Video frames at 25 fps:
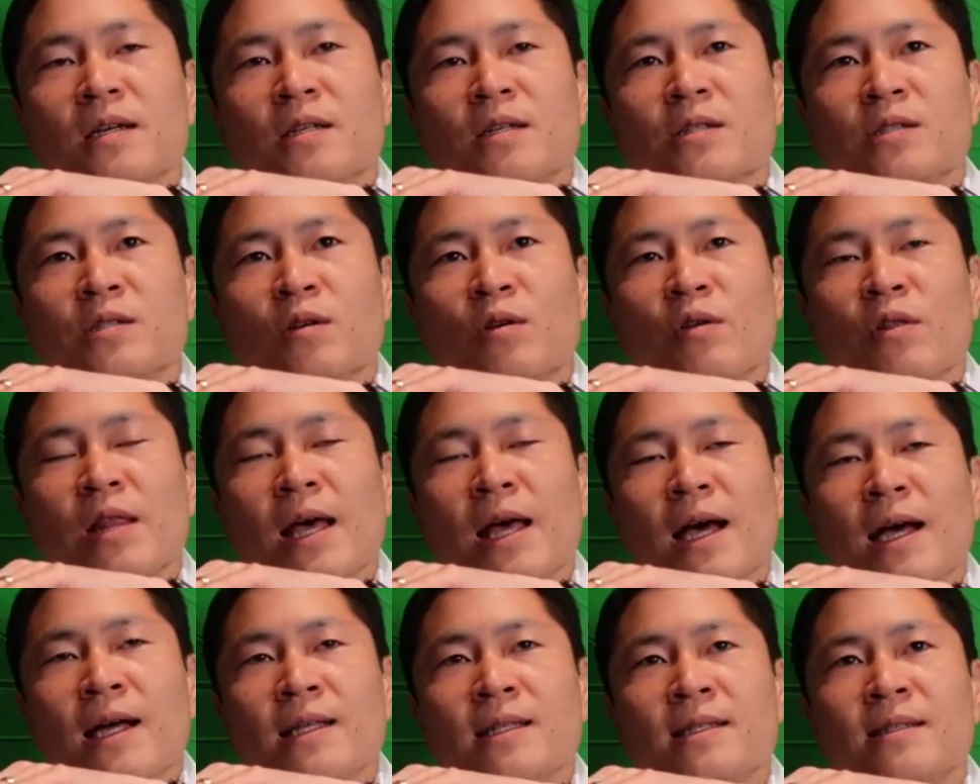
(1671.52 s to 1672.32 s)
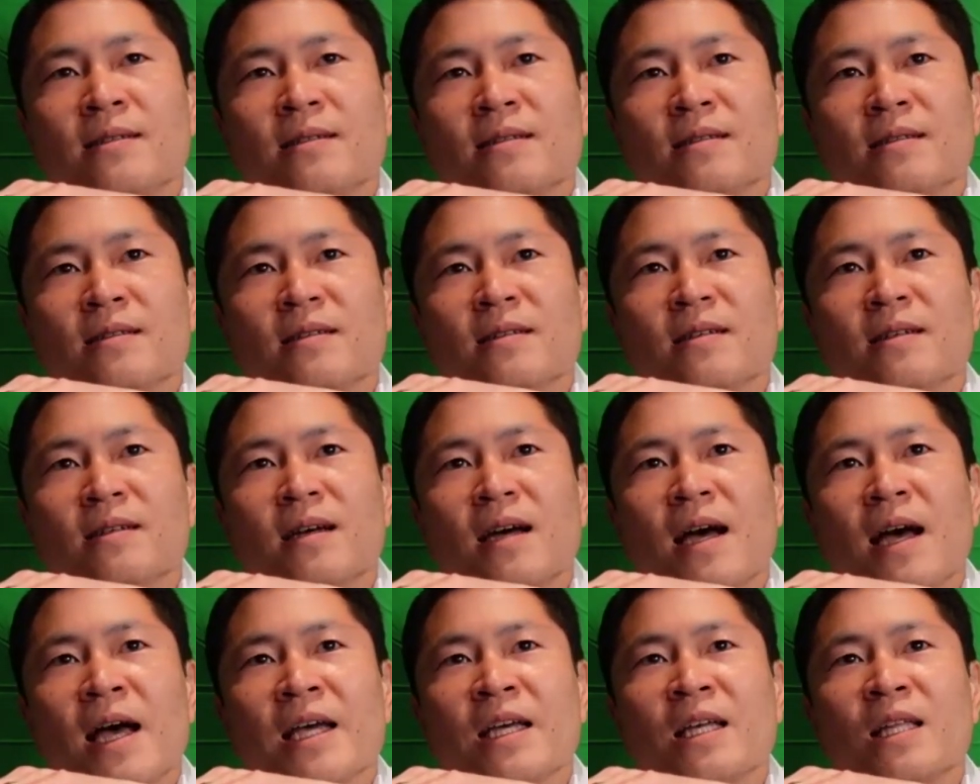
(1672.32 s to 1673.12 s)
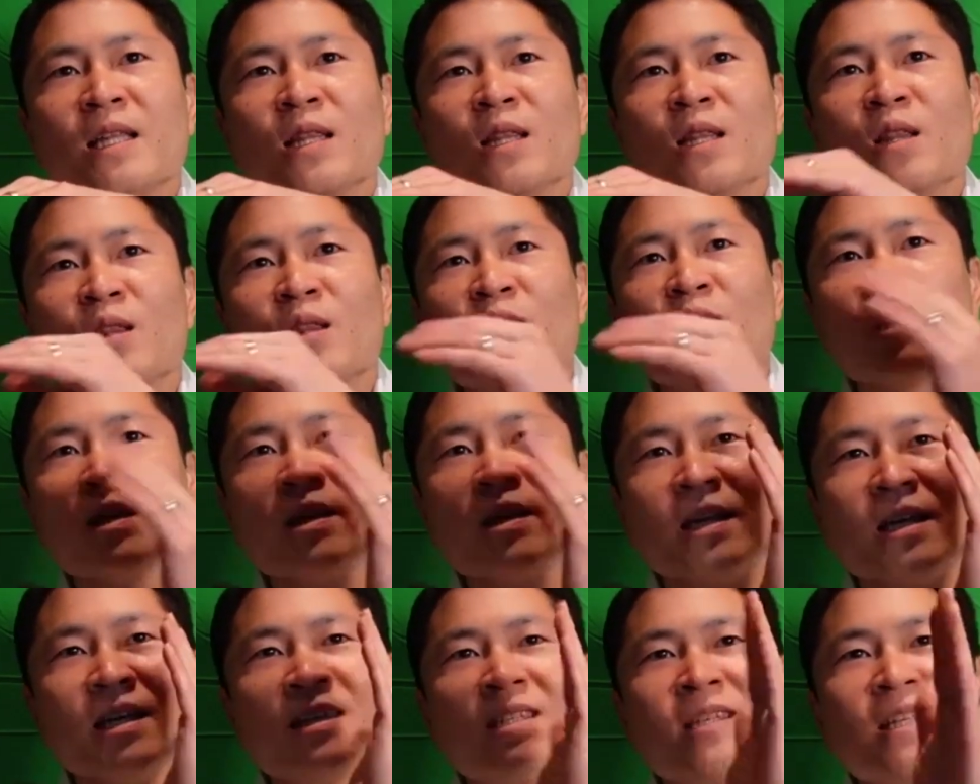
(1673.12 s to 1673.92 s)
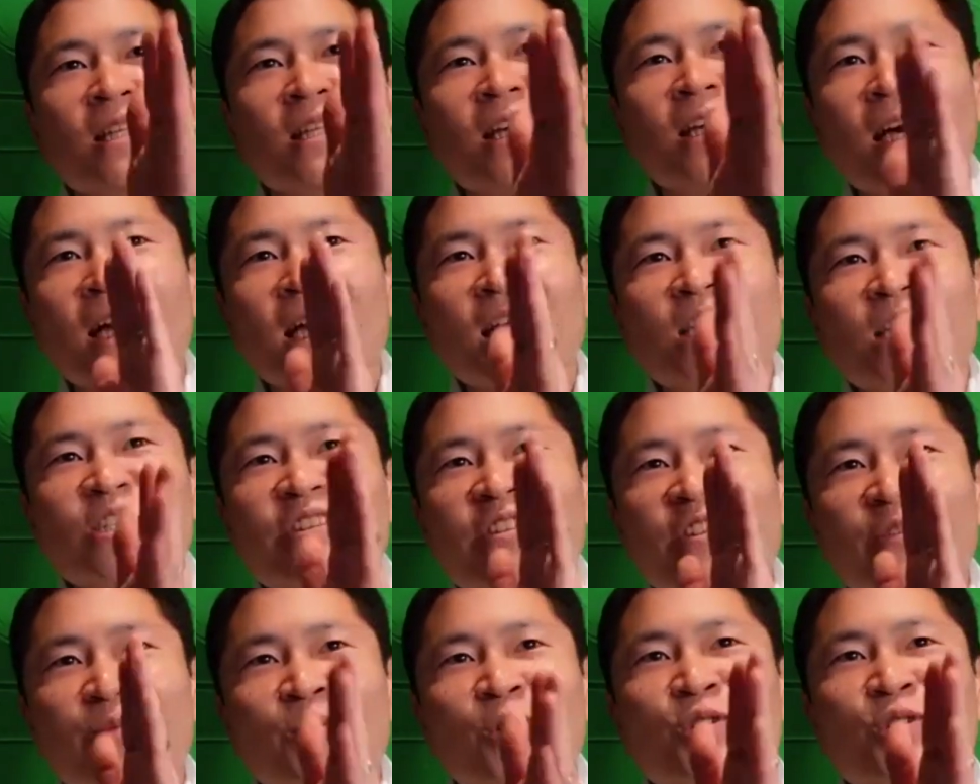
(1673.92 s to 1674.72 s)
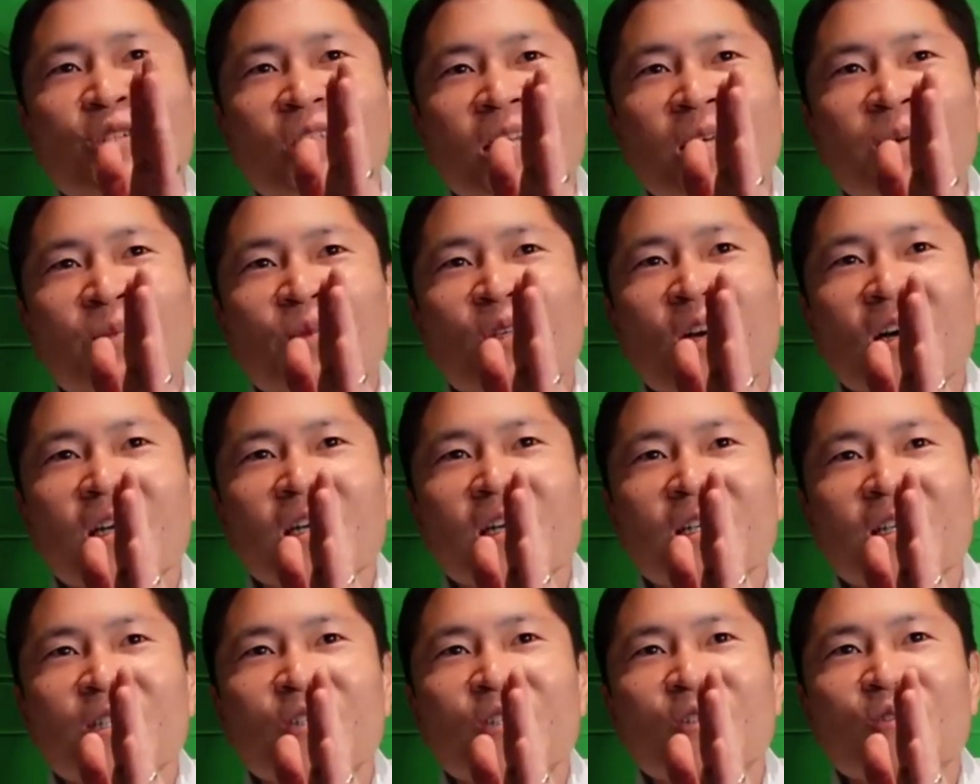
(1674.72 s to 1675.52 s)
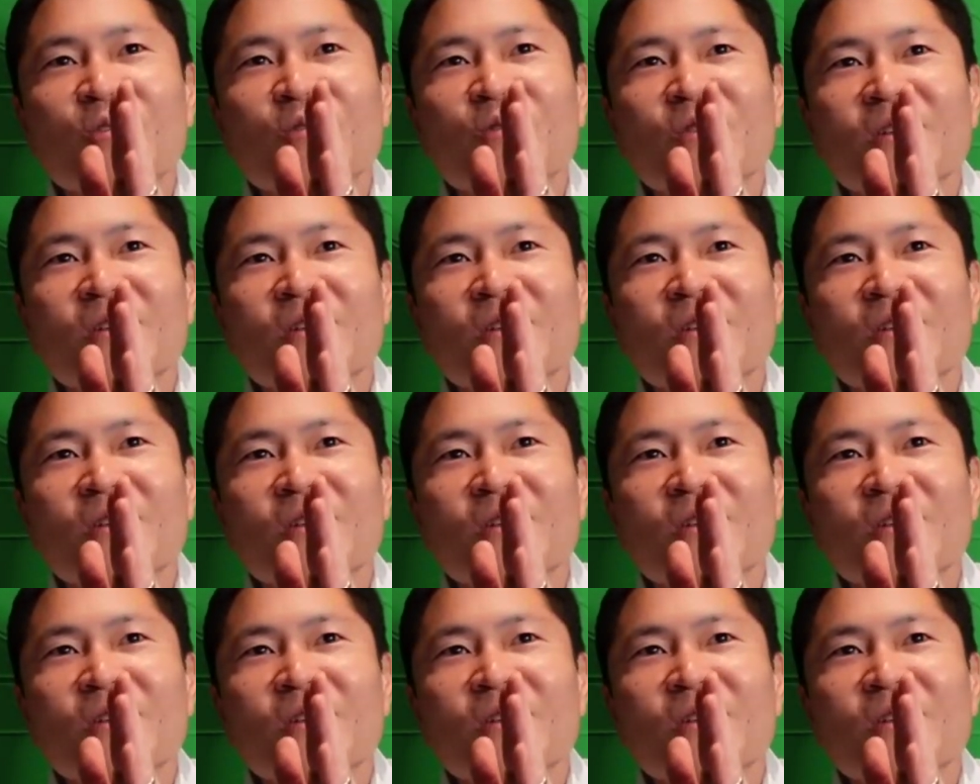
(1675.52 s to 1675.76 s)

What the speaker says: so that I can look into the eyes of the person I'm talking to.